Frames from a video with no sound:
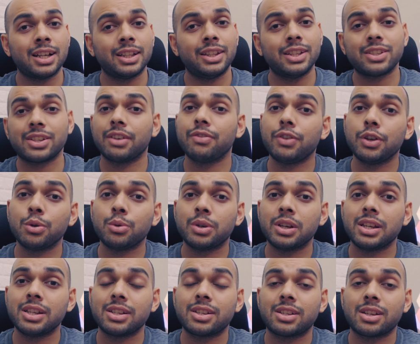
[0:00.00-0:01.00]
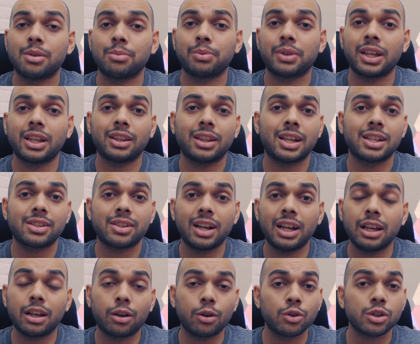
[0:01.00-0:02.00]
this review is something that's
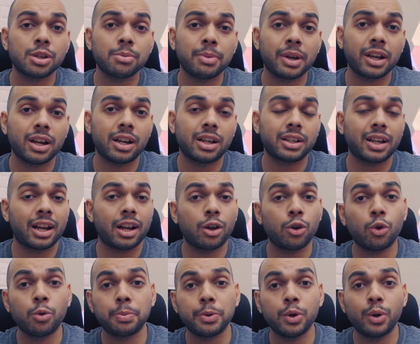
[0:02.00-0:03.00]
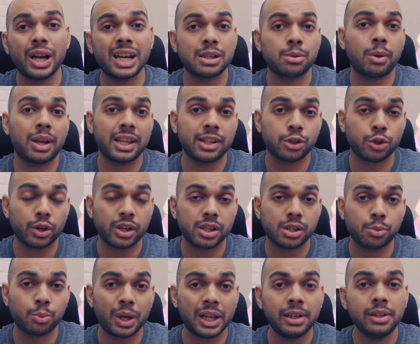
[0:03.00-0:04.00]
really close to my heart, and I hope you guys will enjoy
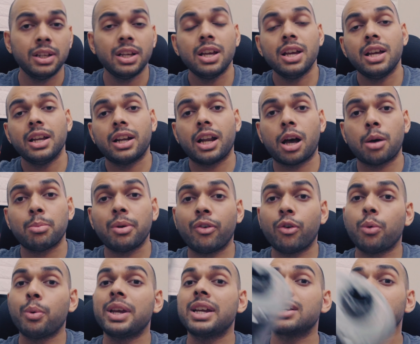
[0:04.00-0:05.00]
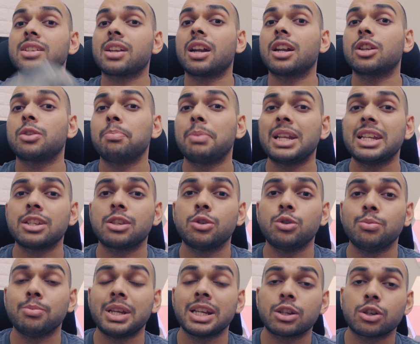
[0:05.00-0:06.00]
as well. Now, before we get started, please
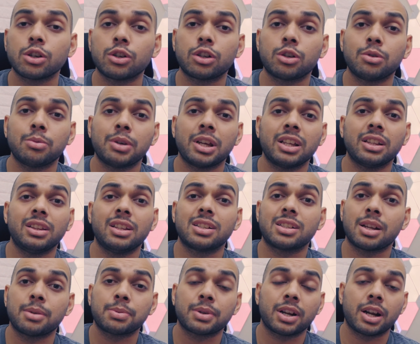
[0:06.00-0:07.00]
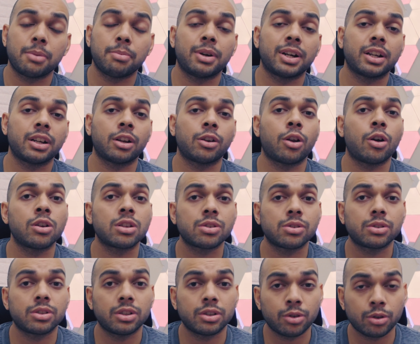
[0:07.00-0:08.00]
do make sure to hit the subscribe button and
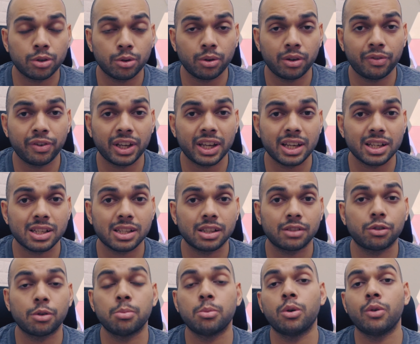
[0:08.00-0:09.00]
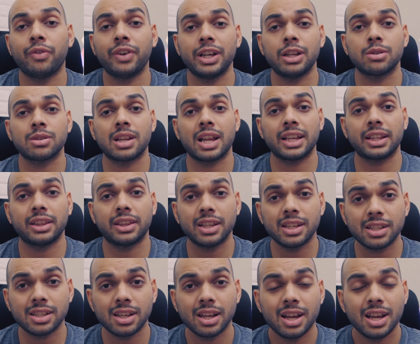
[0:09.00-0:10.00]
also turn on notifications for more videos like
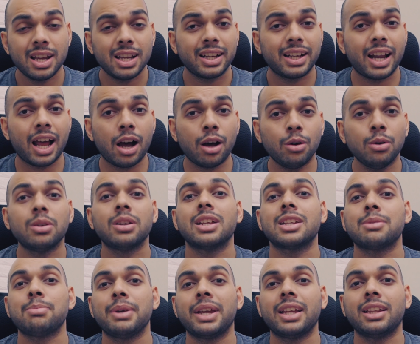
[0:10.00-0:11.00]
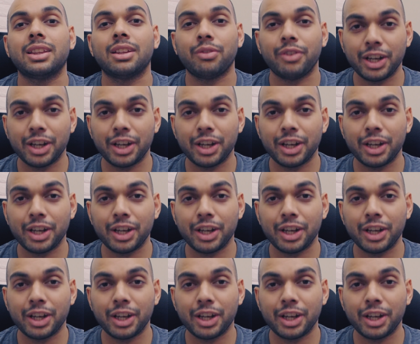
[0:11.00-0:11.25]
this. Now, let's begin the